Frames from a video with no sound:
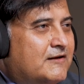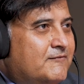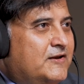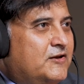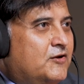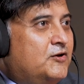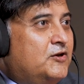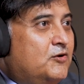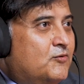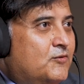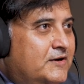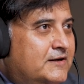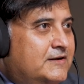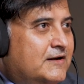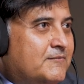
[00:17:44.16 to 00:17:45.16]
Like when you're
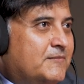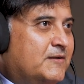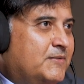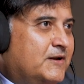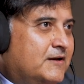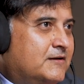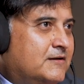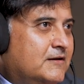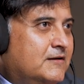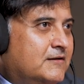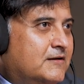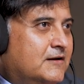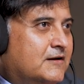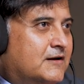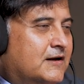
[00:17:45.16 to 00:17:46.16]
new, maybe
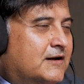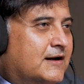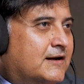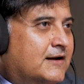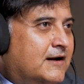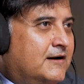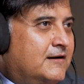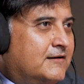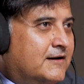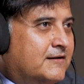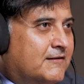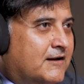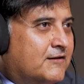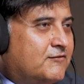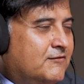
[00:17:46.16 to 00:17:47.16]
it
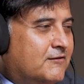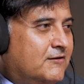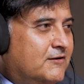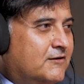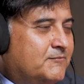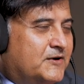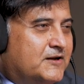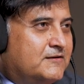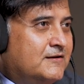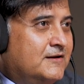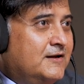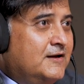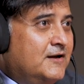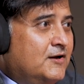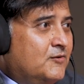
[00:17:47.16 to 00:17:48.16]
attracts you a lot. But
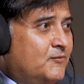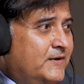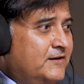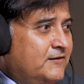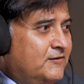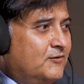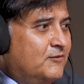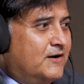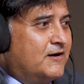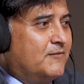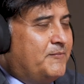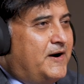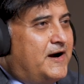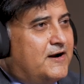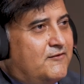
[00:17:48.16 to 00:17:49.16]
when you are a
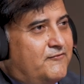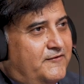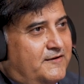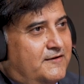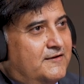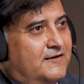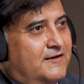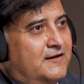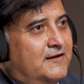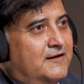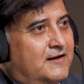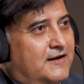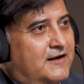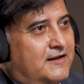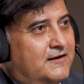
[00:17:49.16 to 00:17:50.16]
part of it,
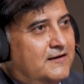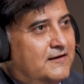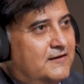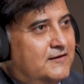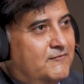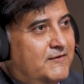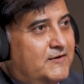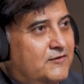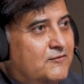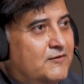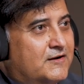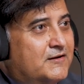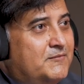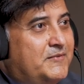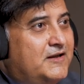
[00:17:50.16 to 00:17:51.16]
and when you are
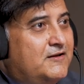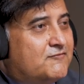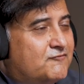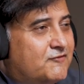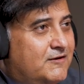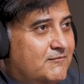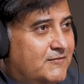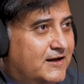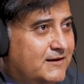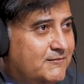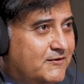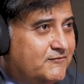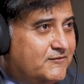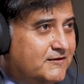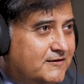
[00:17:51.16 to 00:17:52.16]
on the mainstream
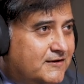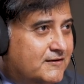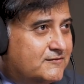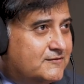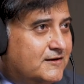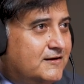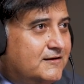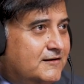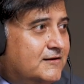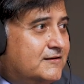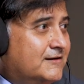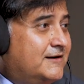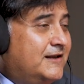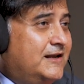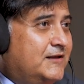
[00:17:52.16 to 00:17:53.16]
line of the real estate,
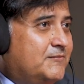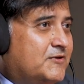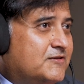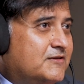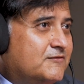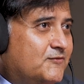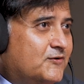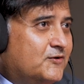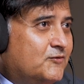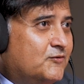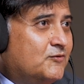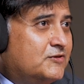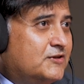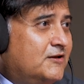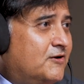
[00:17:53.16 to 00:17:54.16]
it's a daily business for you.
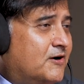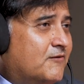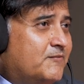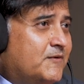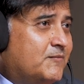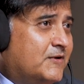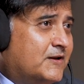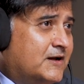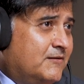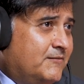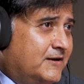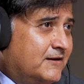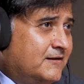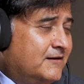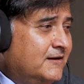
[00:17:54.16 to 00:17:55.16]
You see a lot of people
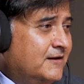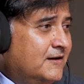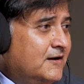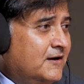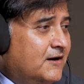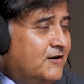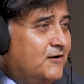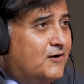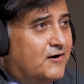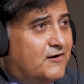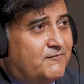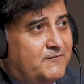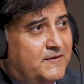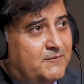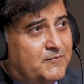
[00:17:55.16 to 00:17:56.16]
coming, a lot
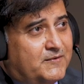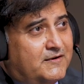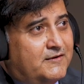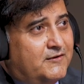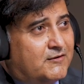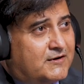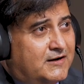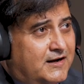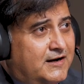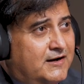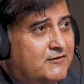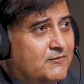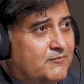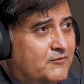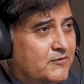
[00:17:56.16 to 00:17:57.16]
of people, your
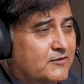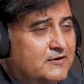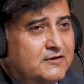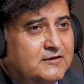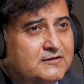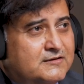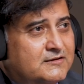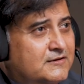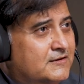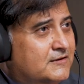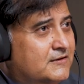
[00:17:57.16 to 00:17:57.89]
clients, your brokers.